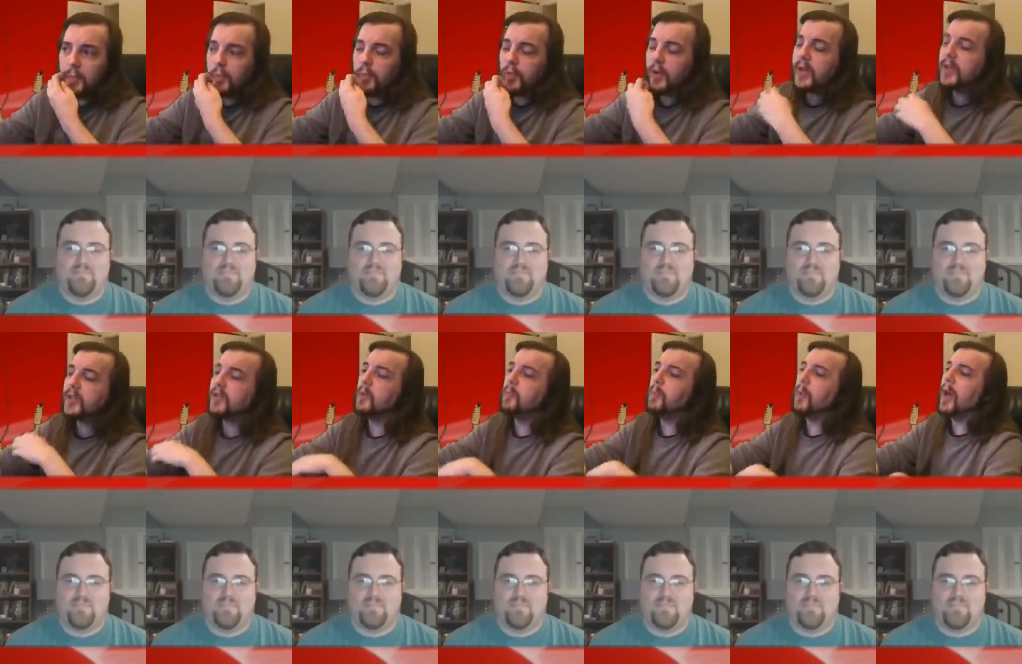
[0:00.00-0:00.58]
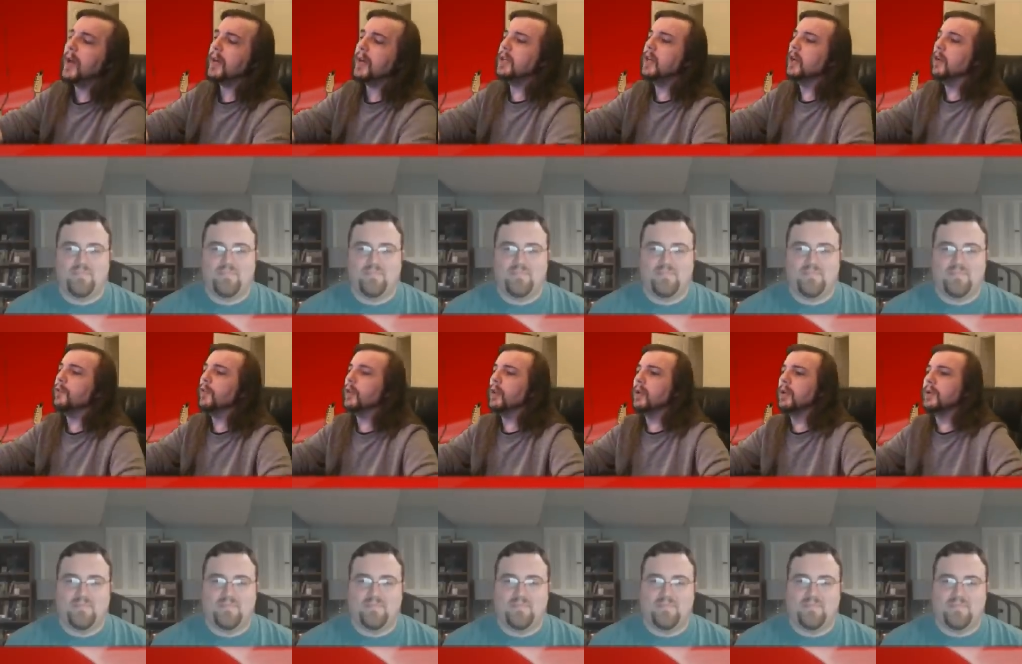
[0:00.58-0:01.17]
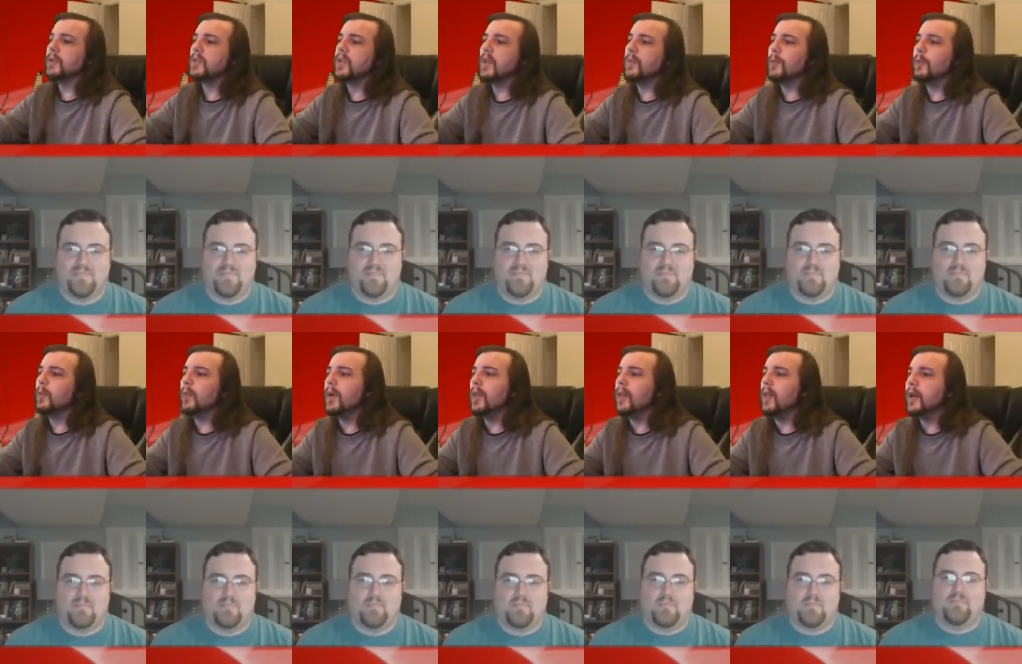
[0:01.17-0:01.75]
Speaker 1: brings it back here for a little
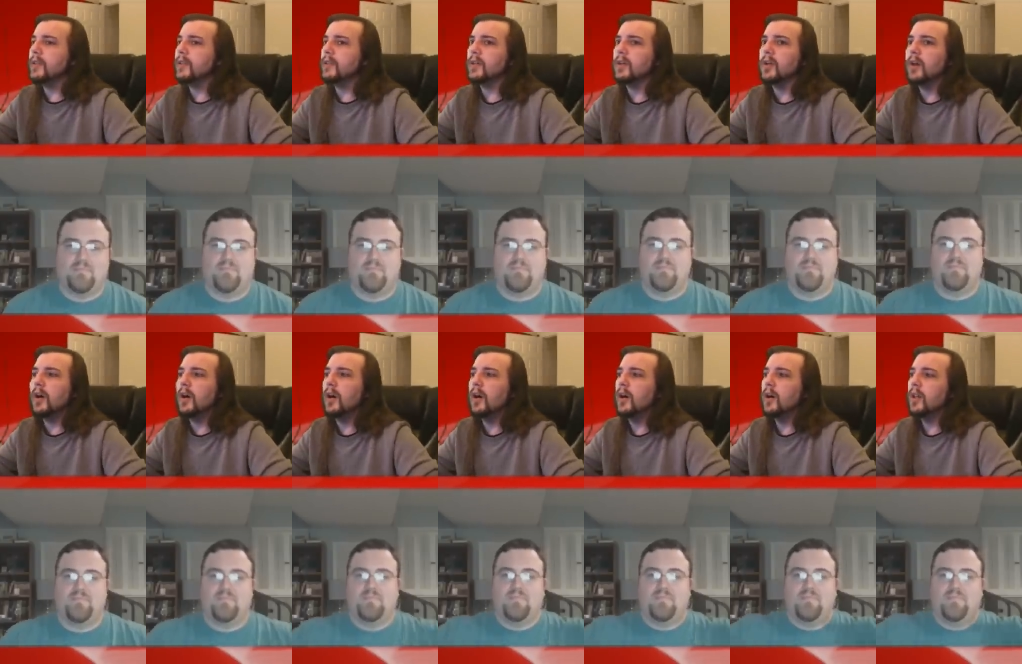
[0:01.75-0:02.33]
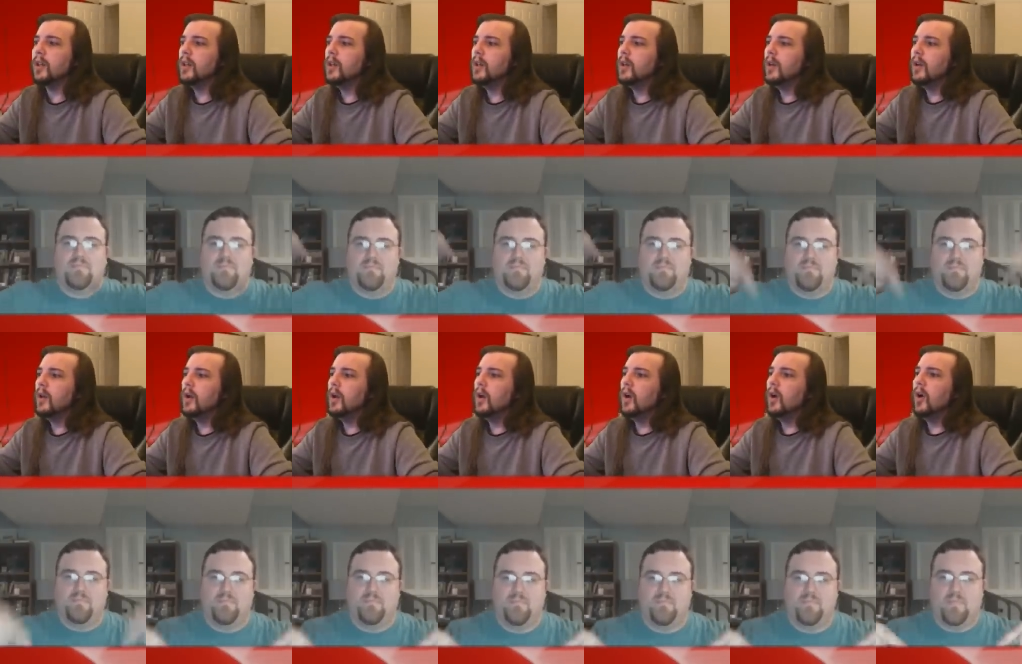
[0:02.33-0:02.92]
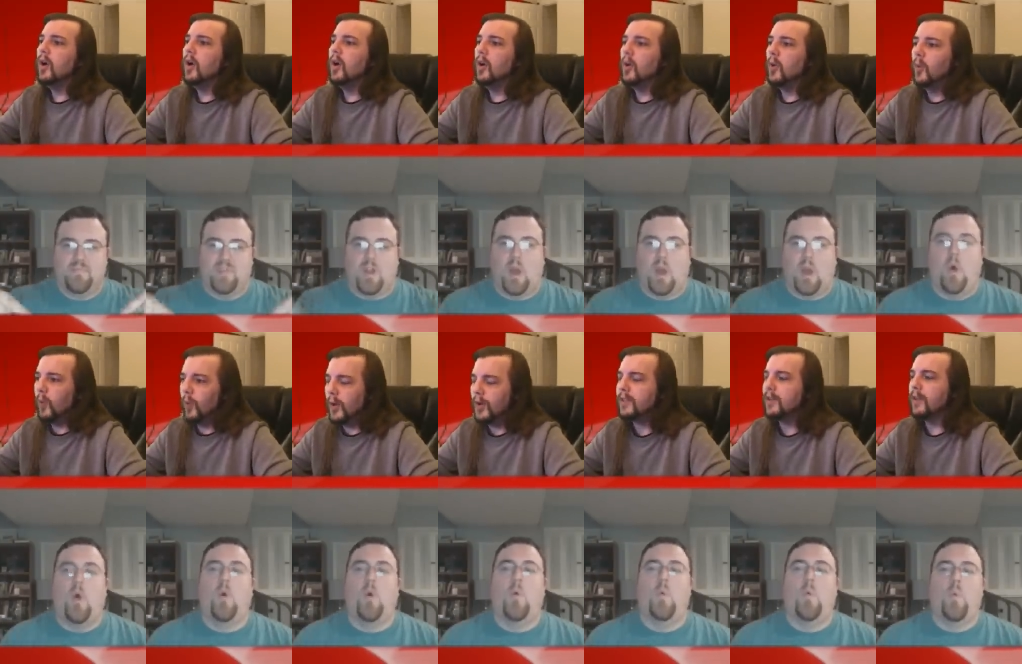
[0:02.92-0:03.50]
segment we like to call
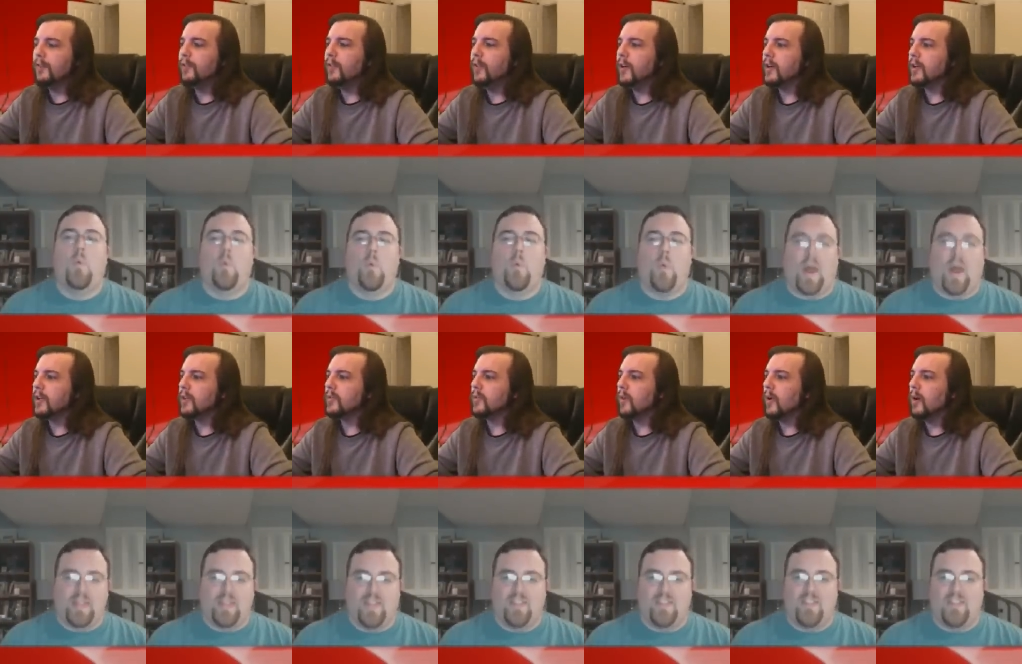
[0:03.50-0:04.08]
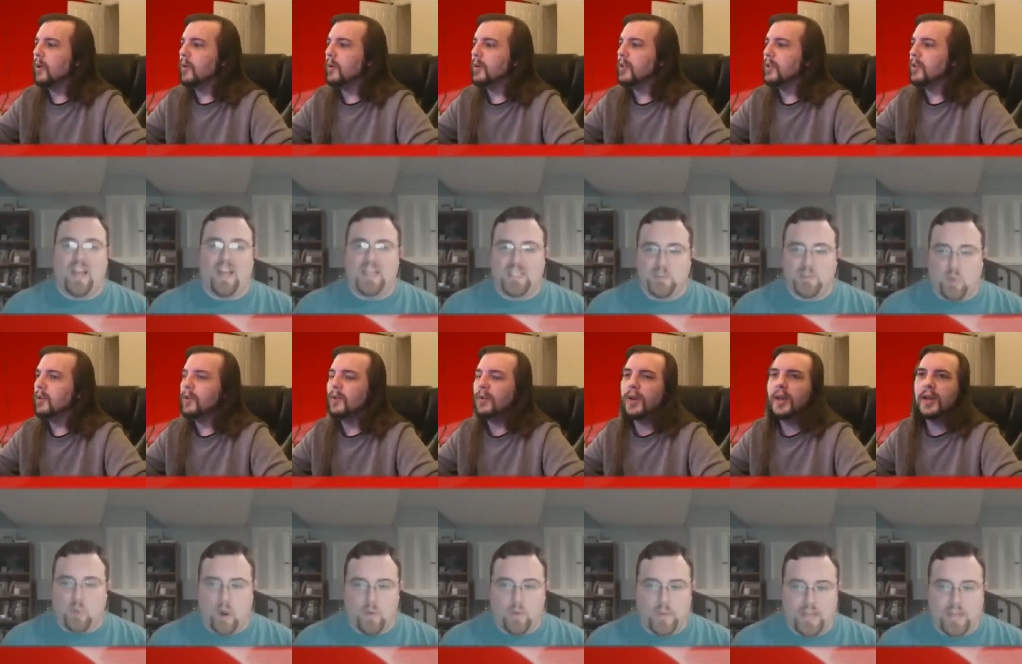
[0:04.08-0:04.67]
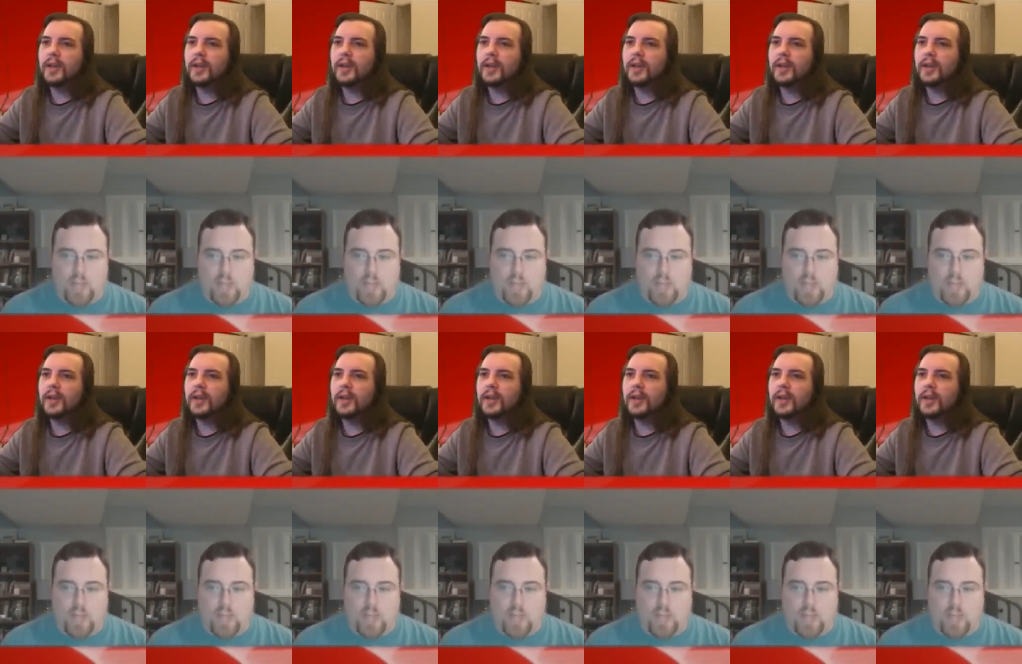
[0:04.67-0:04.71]
"What the fuck is wrong with you?"